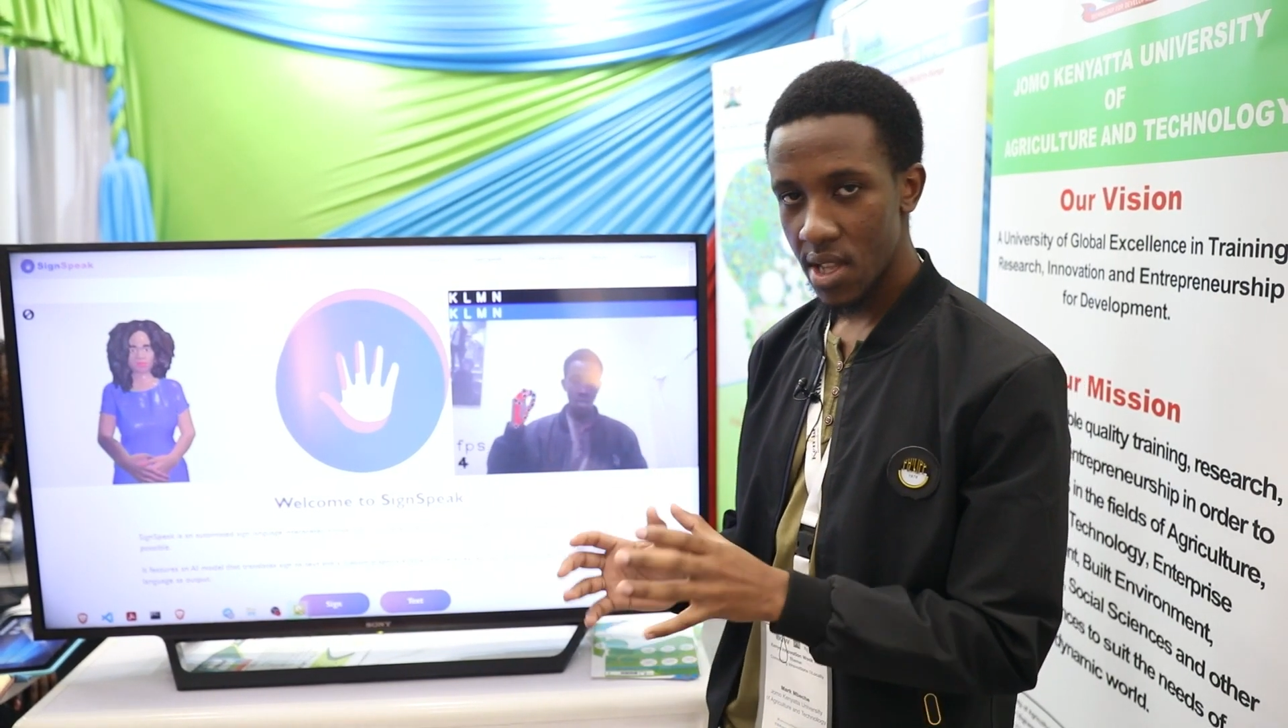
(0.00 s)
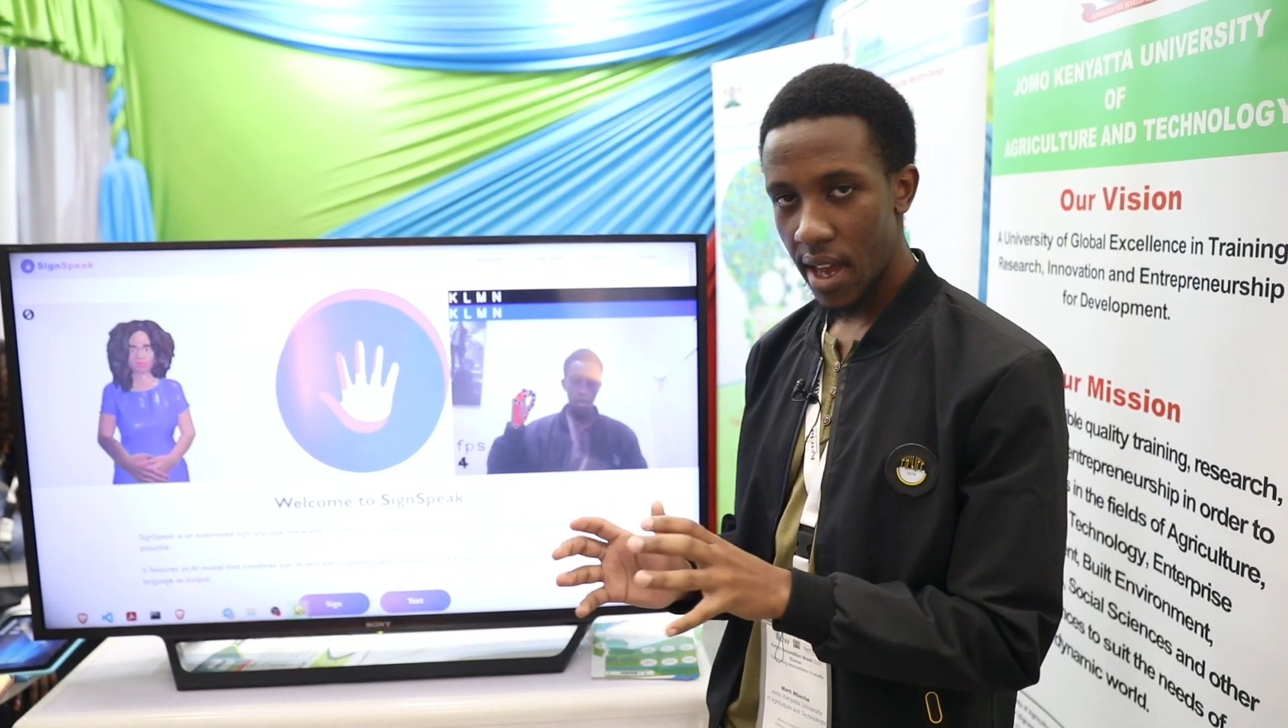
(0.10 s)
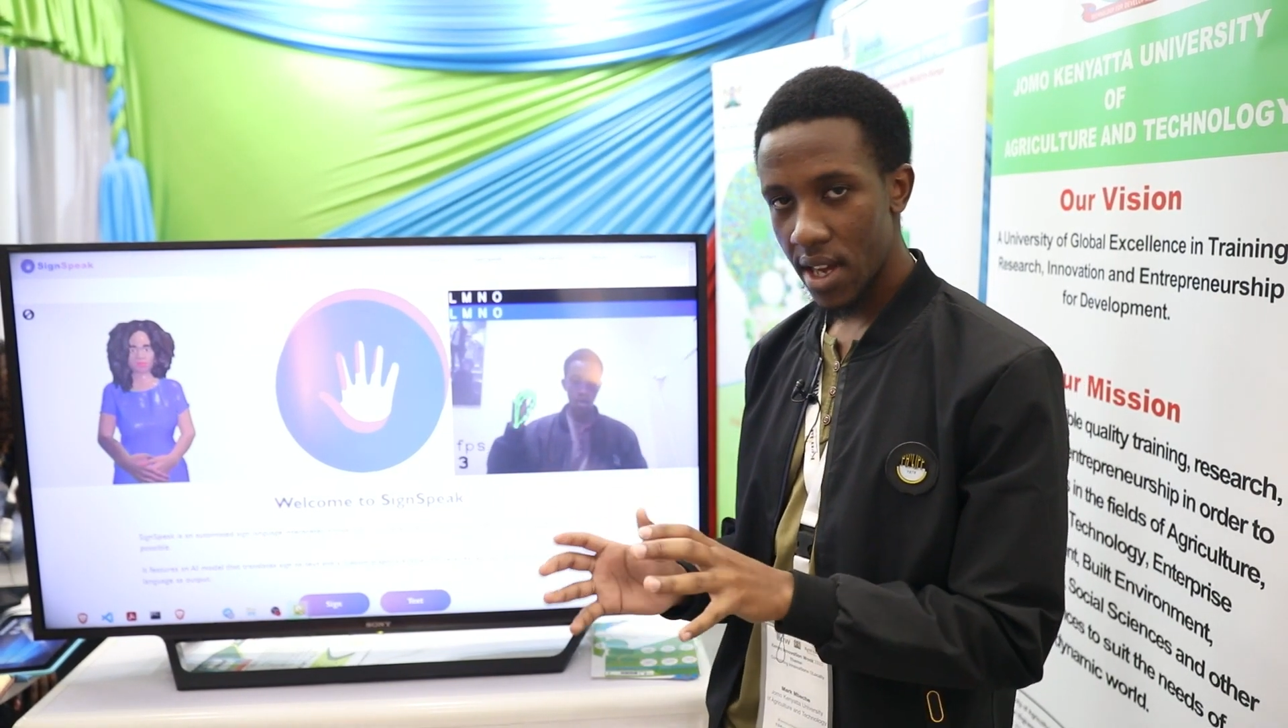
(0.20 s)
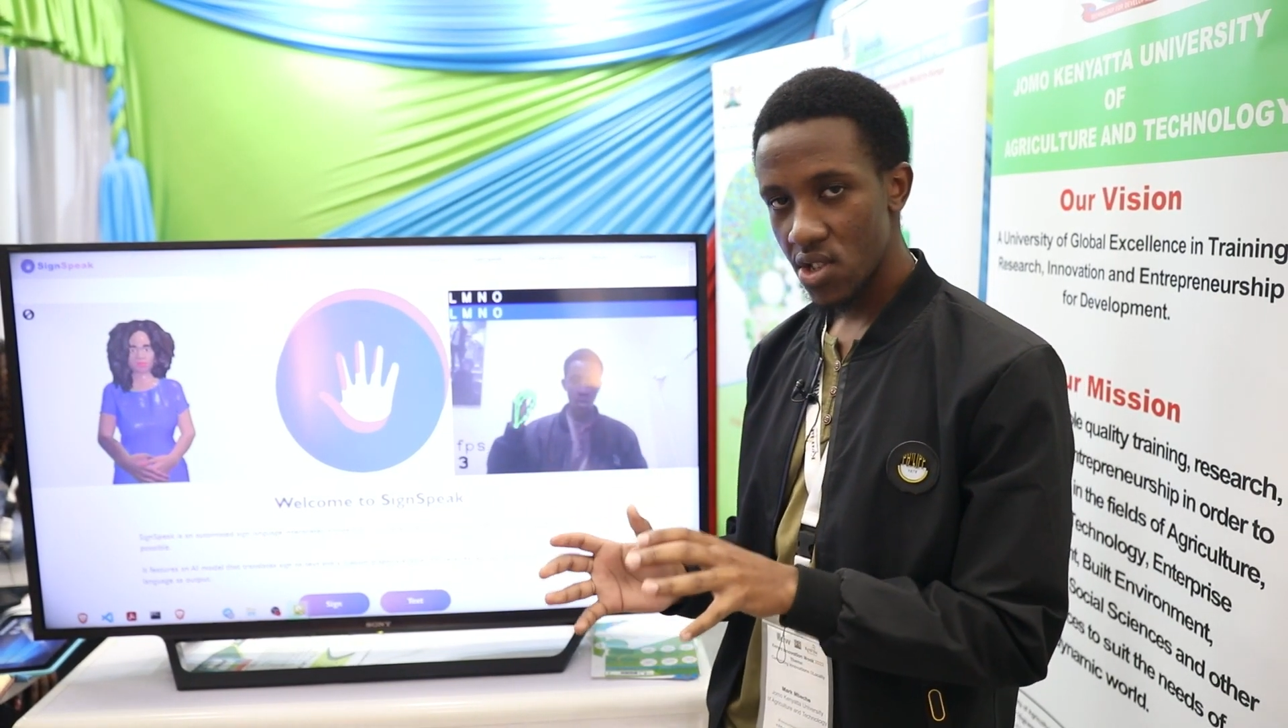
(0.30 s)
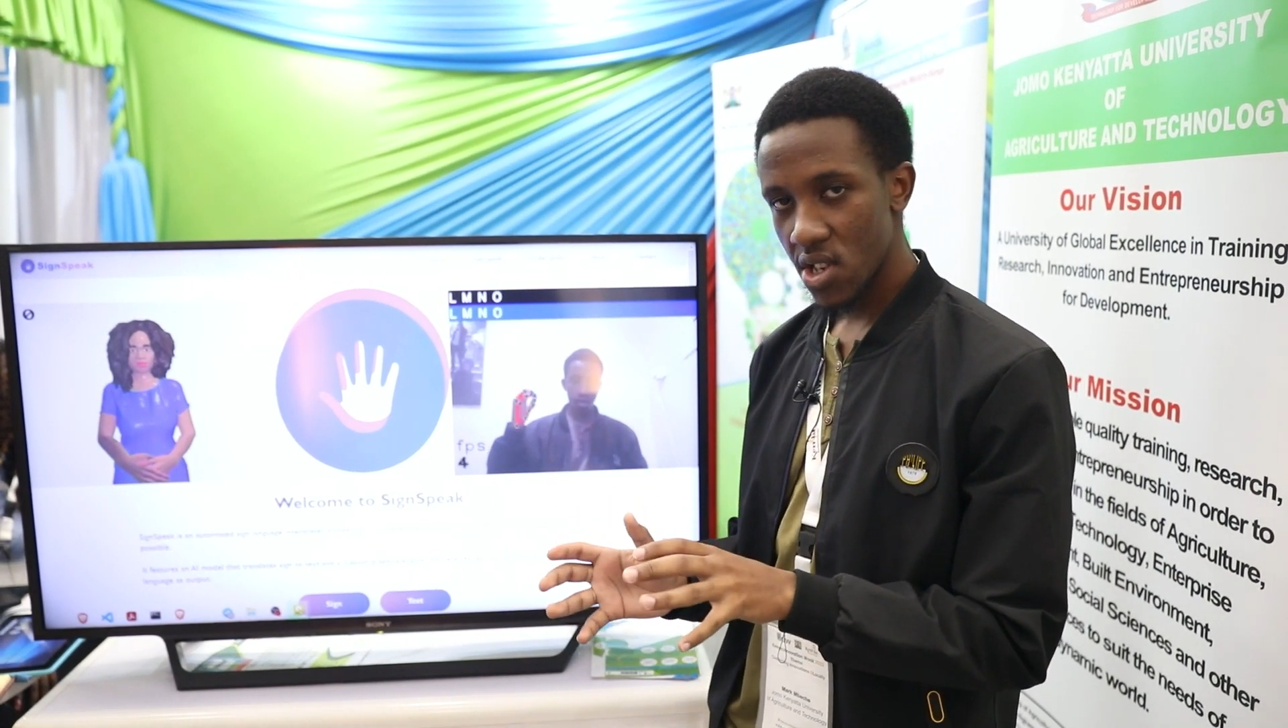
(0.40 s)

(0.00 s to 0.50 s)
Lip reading: in the hand